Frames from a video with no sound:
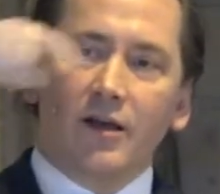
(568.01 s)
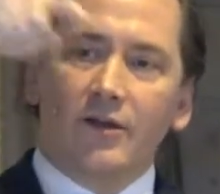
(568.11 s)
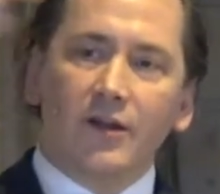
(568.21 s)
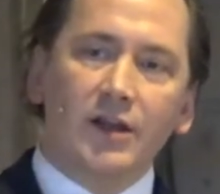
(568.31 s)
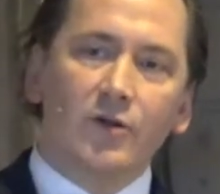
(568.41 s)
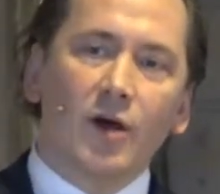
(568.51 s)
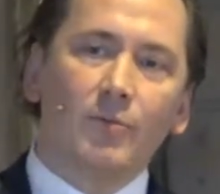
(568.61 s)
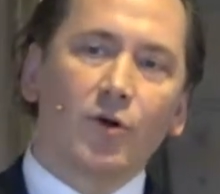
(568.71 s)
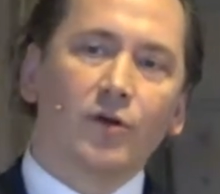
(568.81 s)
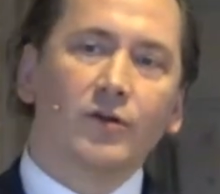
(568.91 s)
the near
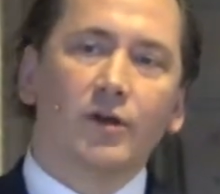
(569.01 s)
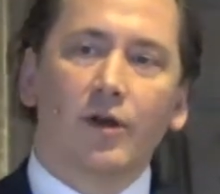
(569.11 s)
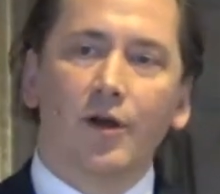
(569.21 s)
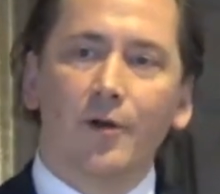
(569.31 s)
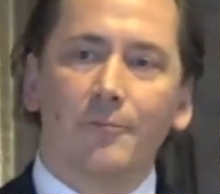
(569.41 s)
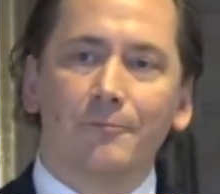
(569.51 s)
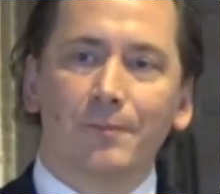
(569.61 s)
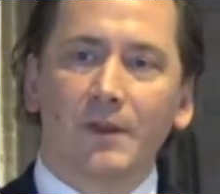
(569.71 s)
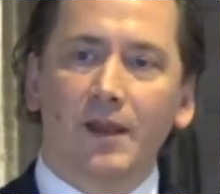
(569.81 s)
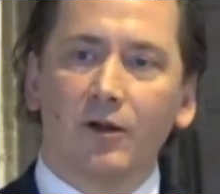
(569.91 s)
abroad,
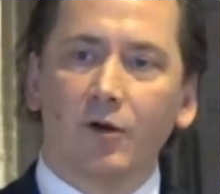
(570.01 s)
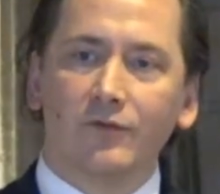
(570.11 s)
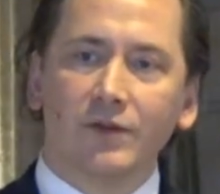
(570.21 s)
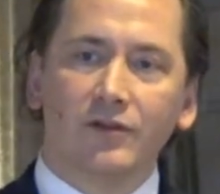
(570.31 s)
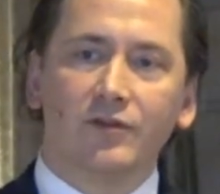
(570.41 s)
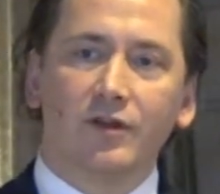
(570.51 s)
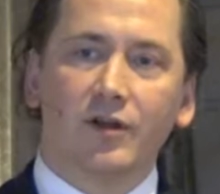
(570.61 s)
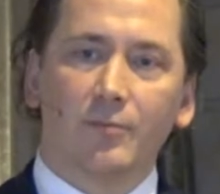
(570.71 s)
in all of these